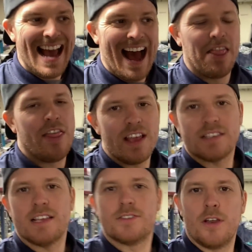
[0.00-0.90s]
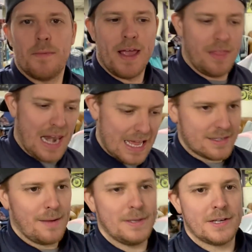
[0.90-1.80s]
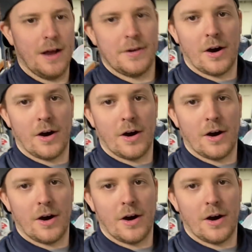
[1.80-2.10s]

and this is going to be the last episode